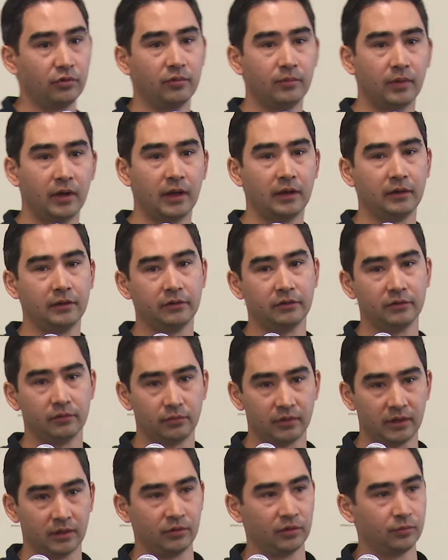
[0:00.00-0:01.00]
reminders that
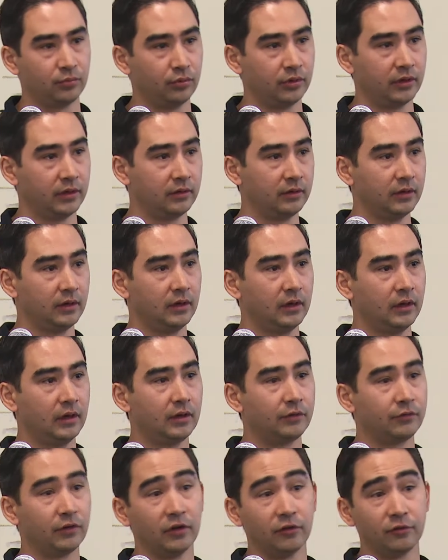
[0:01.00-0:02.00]
we're able to put in
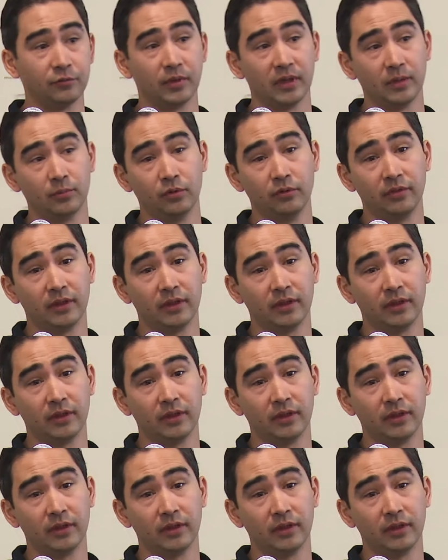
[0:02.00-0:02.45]
front of people.